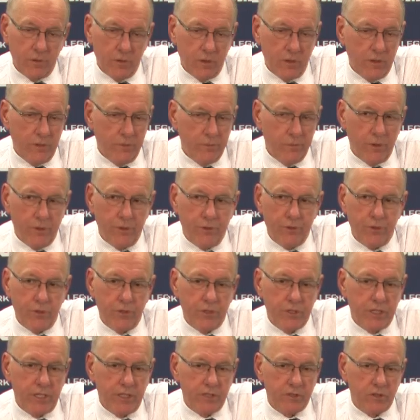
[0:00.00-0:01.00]
You run
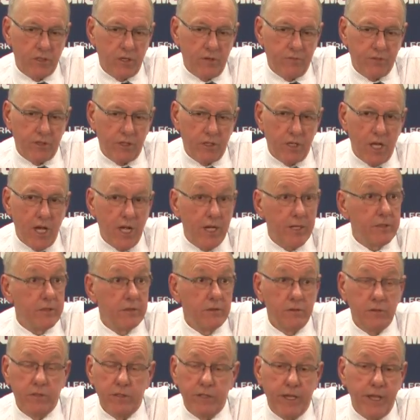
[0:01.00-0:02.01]
30 seconds off the clock.
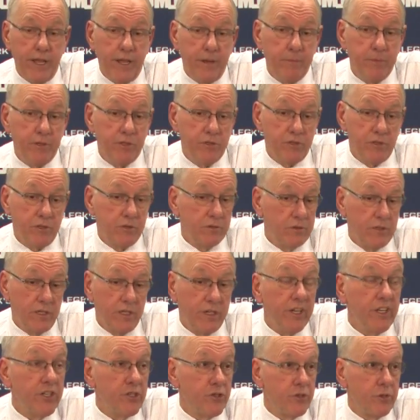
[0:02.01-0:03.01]
The game isn't
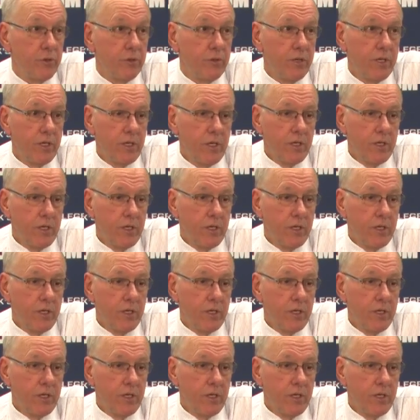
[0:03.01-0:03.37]
an issue.